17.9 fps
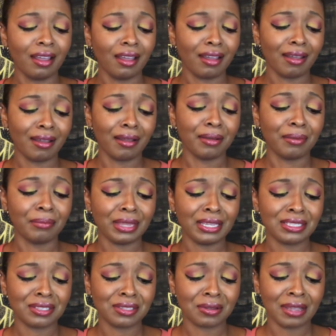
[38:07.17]

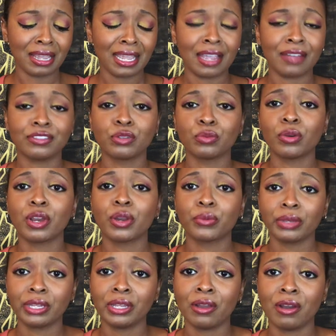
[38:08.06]
And so I have to work
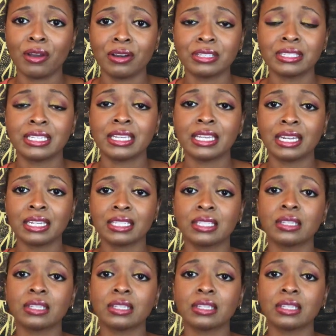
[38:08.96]
really hard to get it